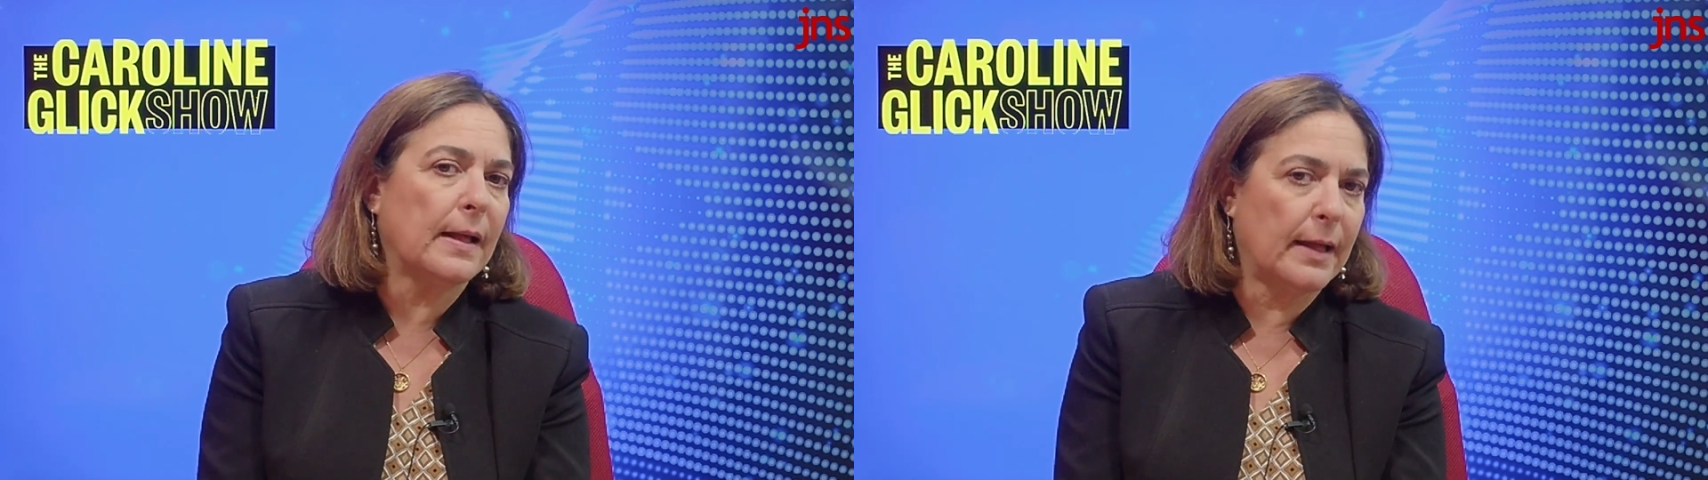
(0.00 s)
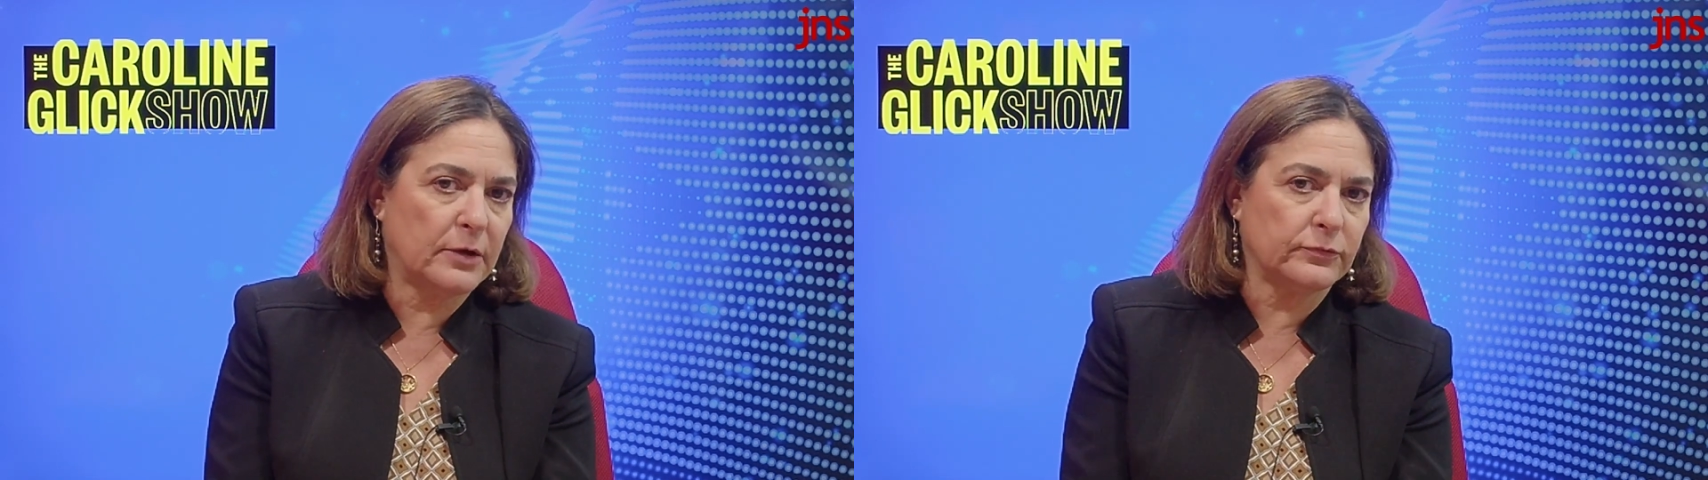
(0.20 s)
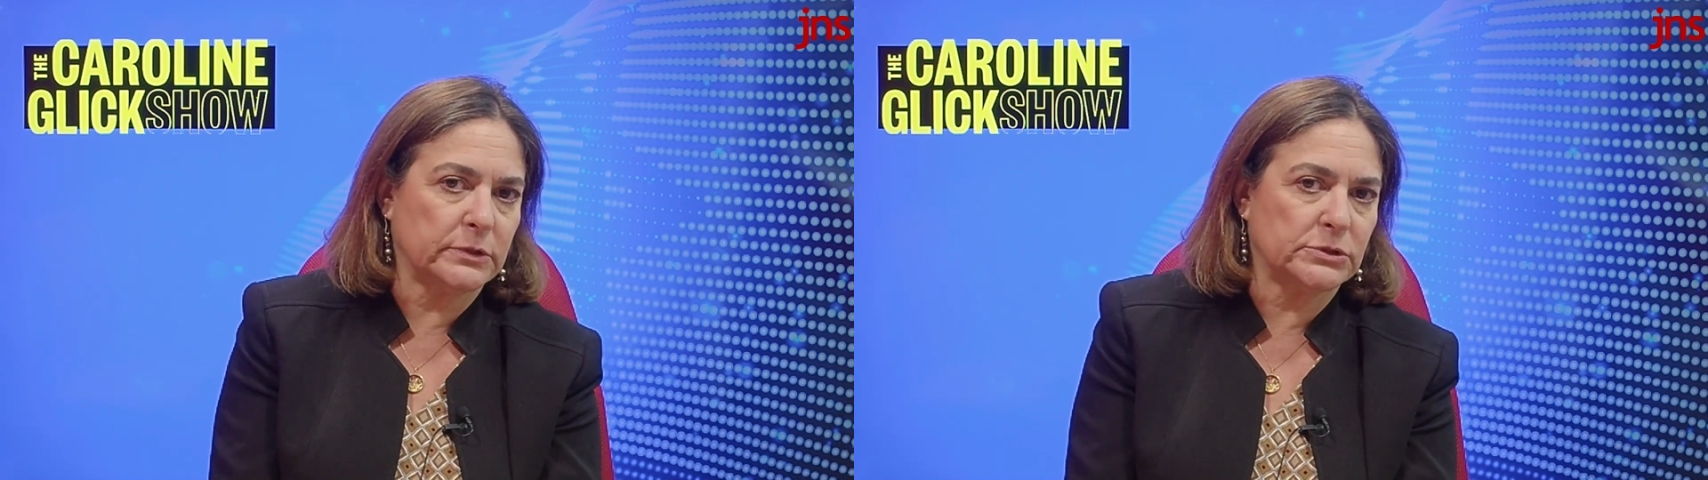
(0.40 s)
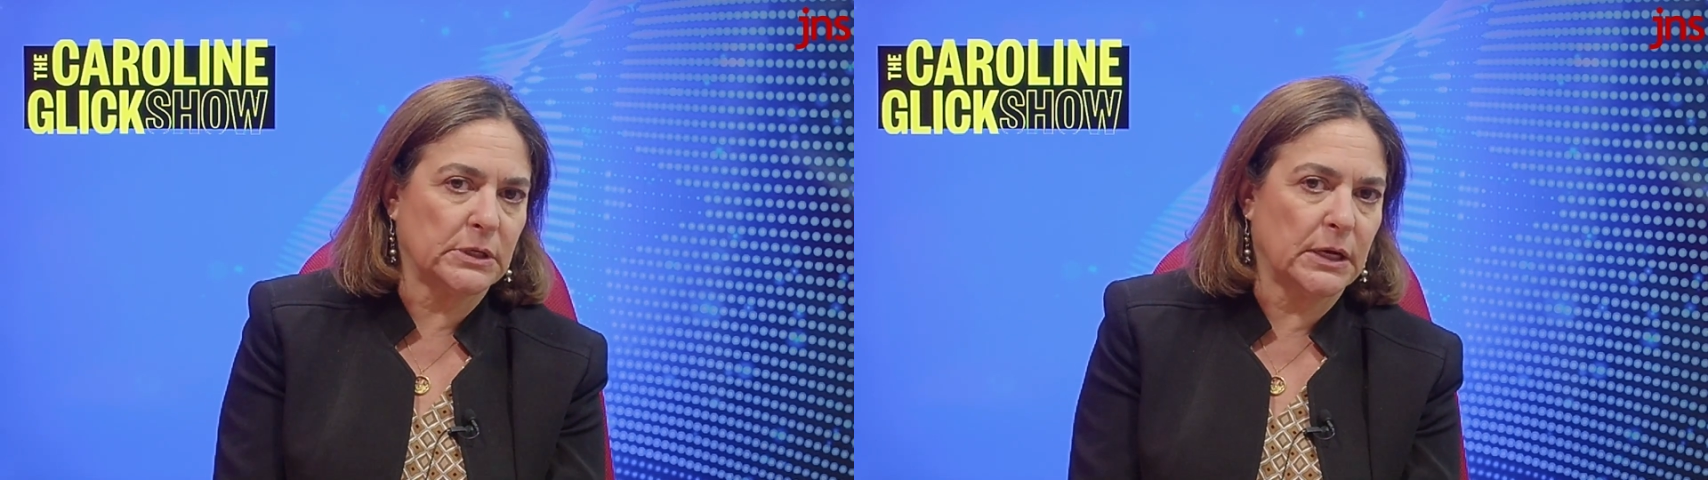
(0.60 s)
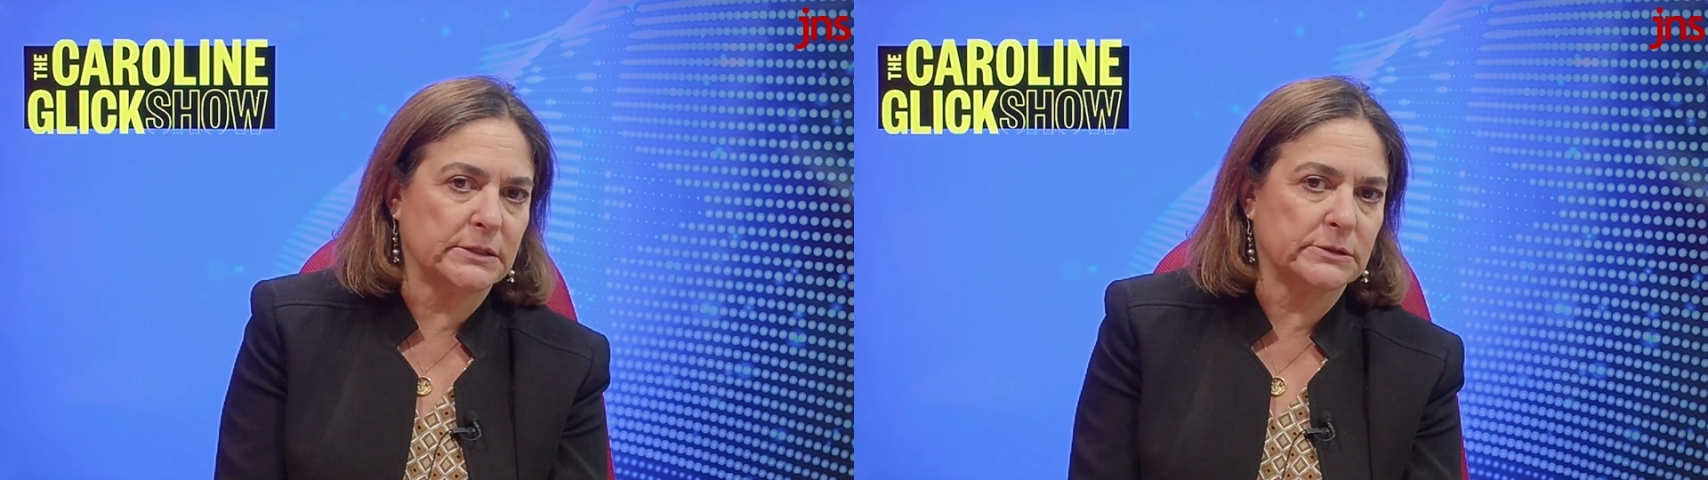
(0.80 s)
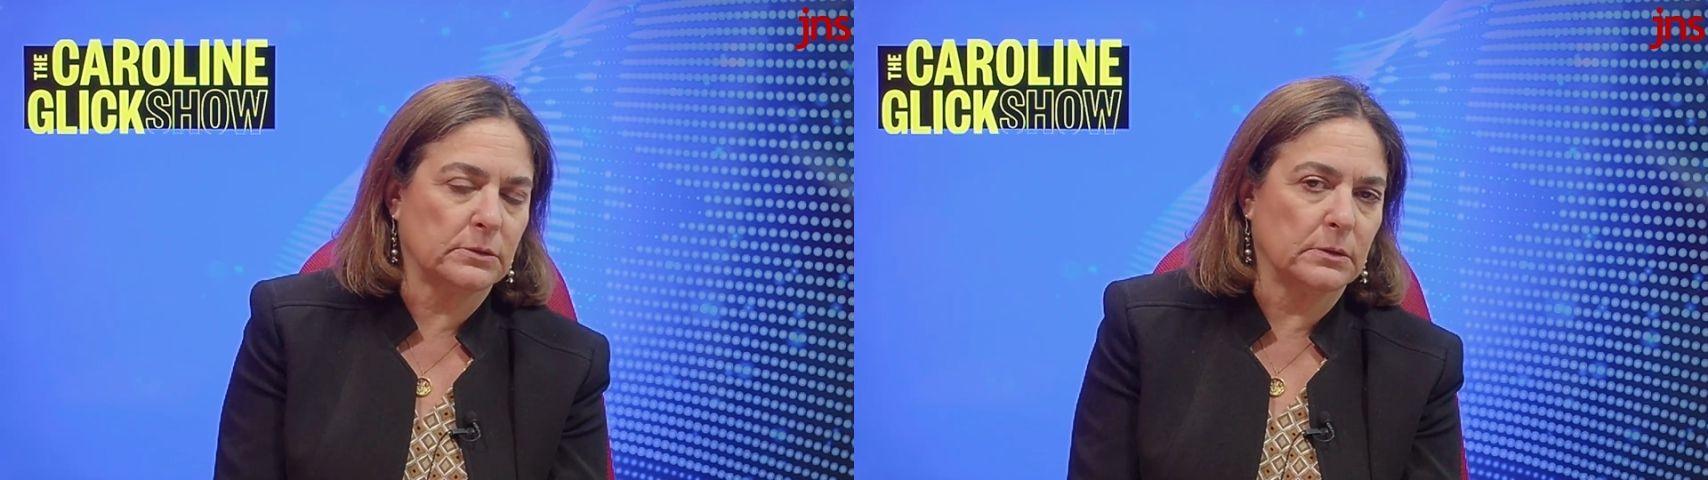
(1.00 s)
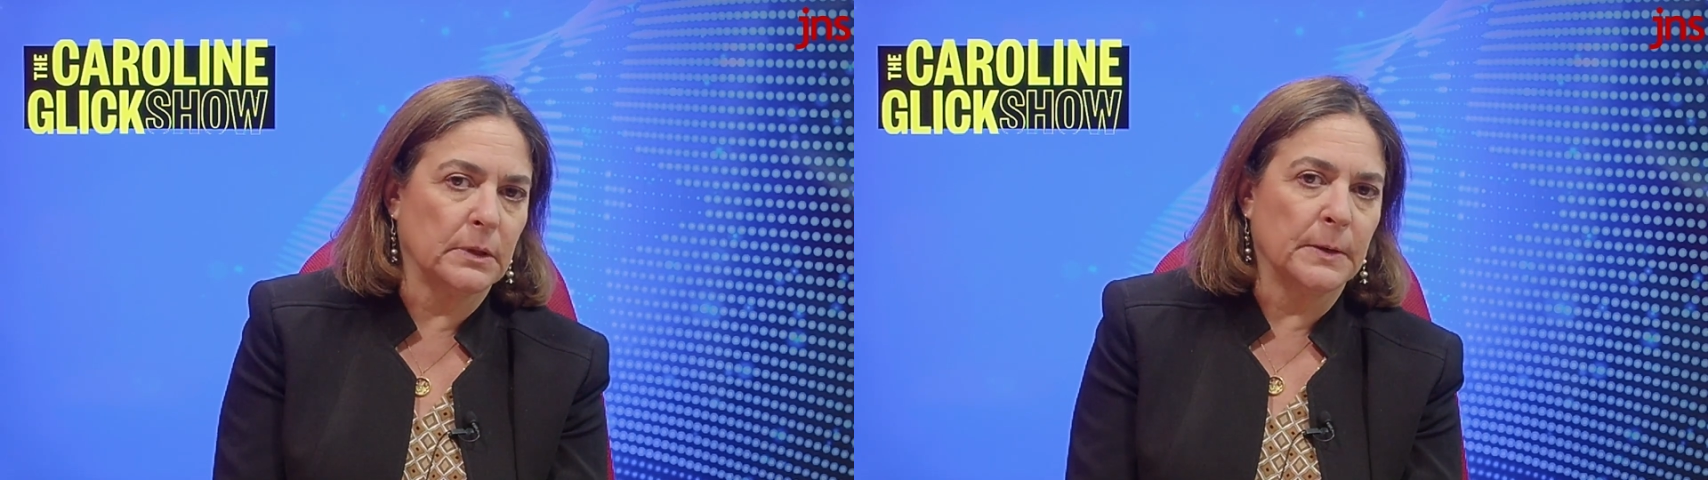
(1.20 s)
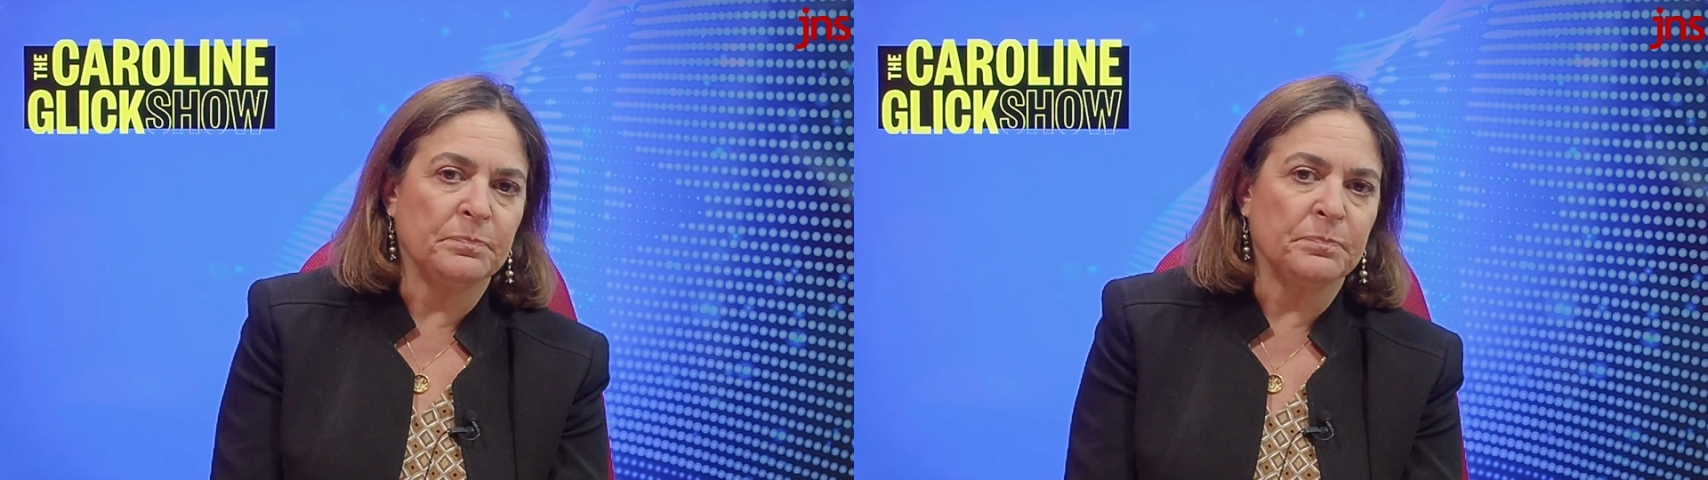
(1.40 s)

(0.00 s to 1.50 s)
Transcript: average in high school.